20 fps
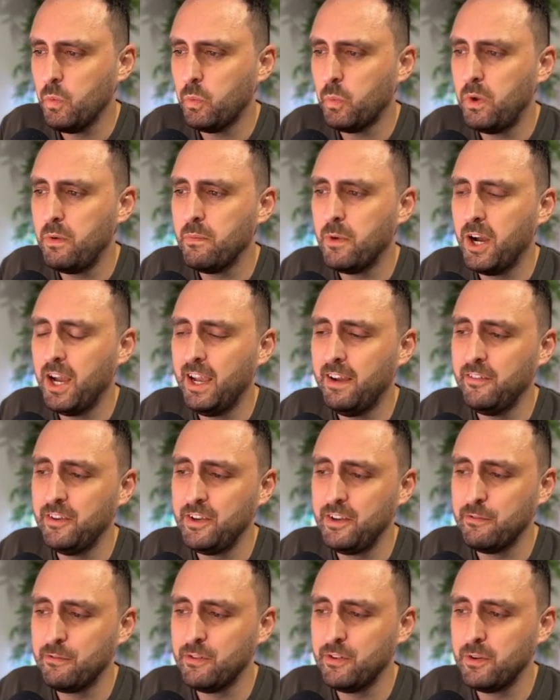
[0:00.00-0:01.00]
We might have a
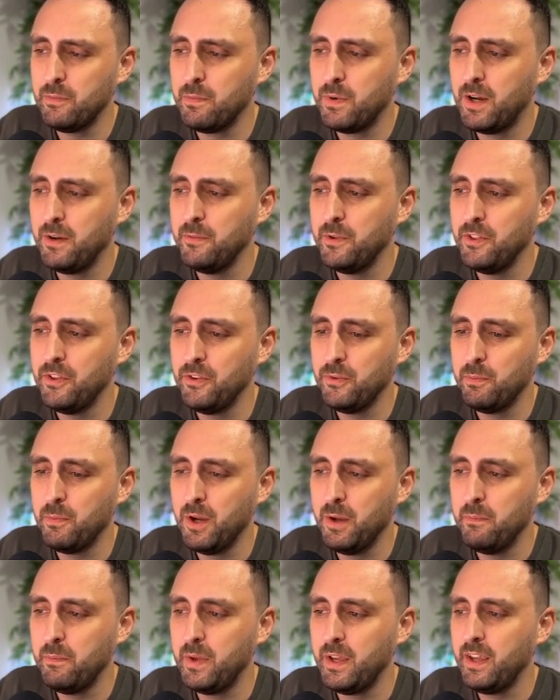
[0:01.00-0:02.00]
different department. This
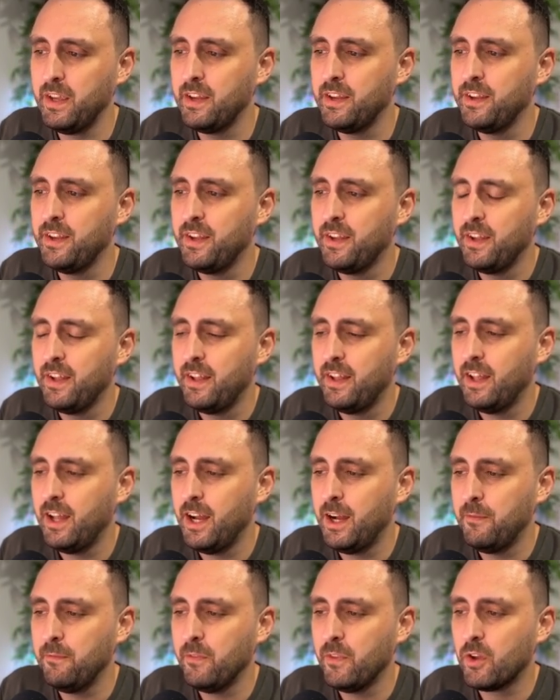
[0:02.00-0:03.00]
might be
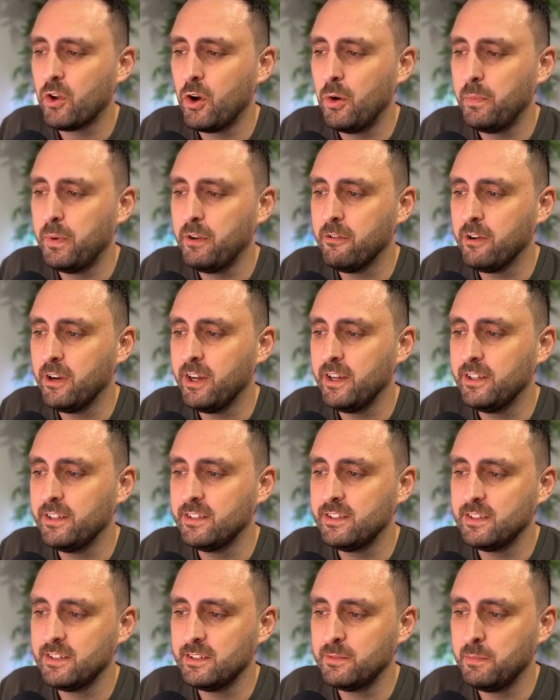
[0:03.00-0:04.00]
the
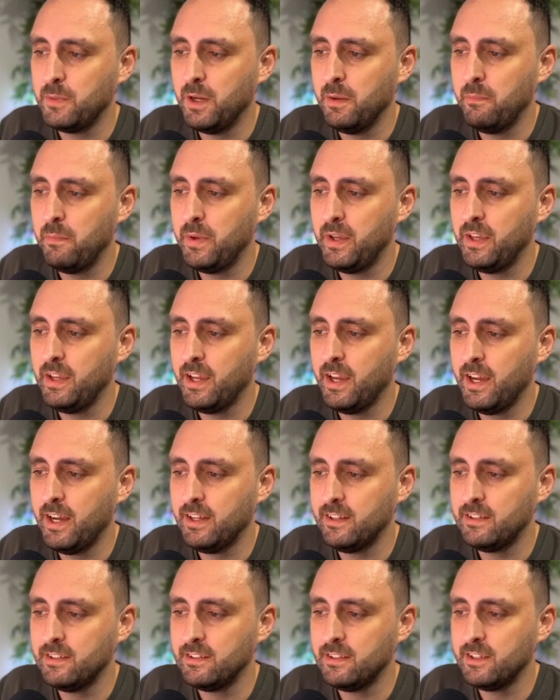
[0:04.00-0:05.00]
copywriters. This might be
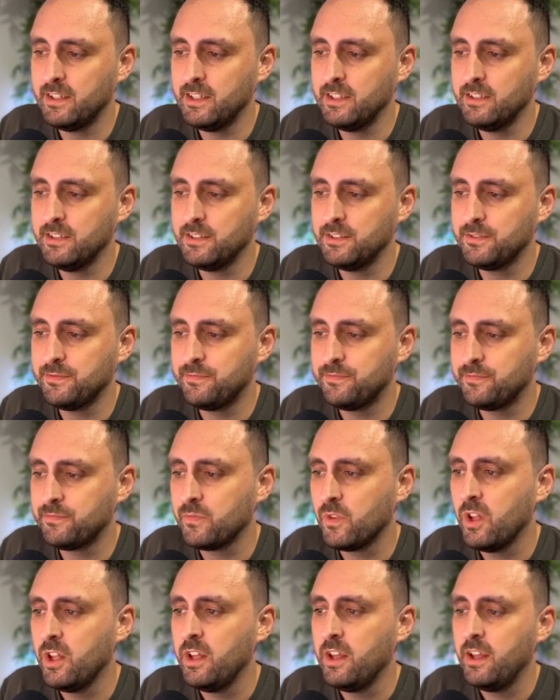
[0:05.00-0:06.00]
our designers.
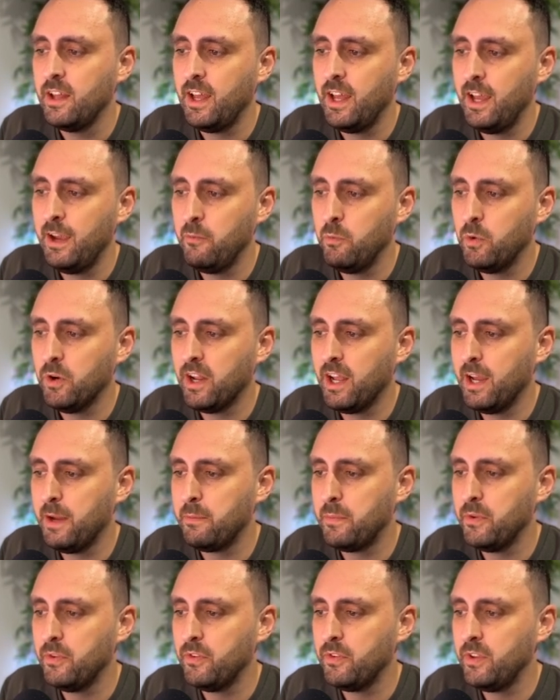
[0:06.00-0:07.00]
And what
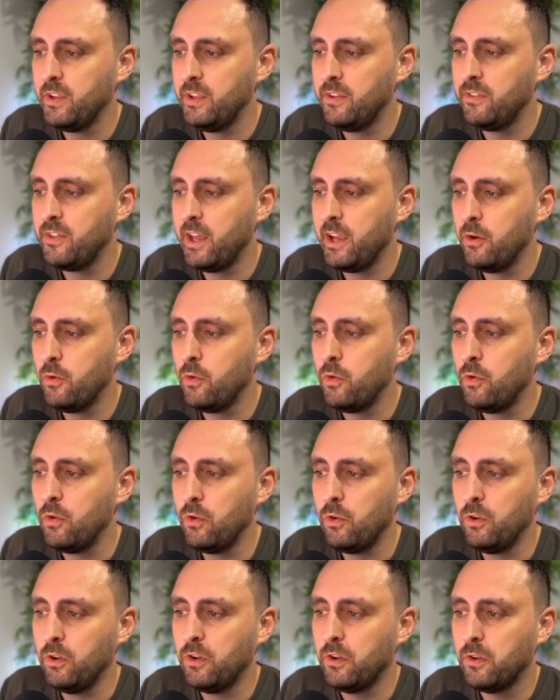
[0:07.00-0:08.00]
happens is they
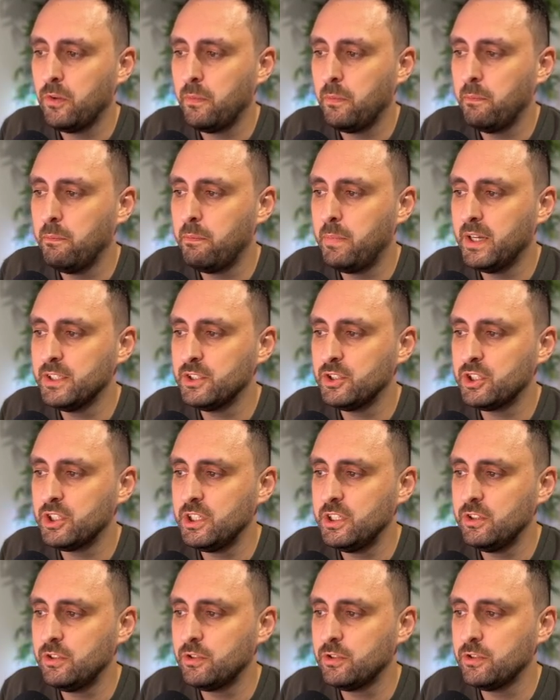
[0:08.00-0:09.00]
all bunch
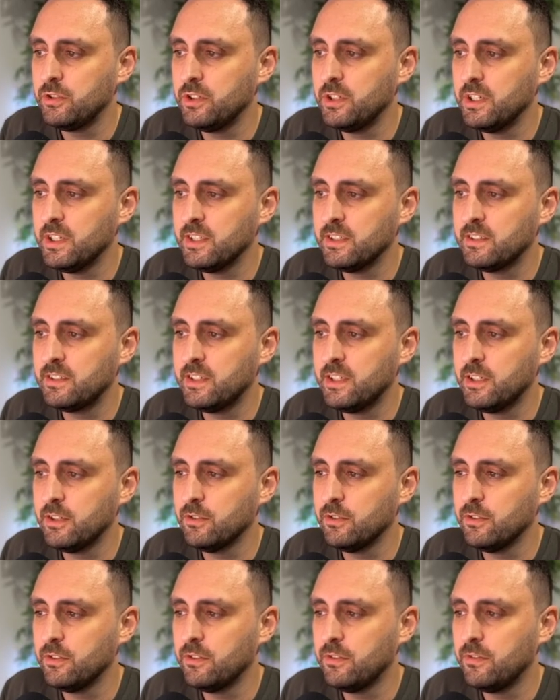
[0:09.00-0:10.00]
into a
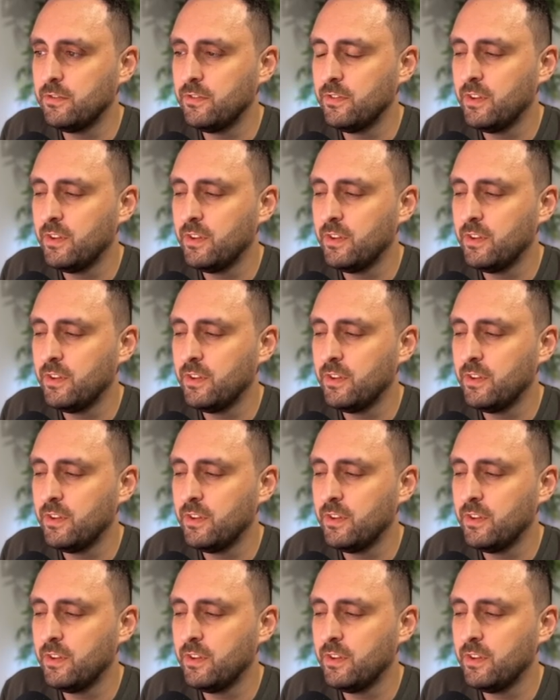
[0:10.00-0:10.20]
single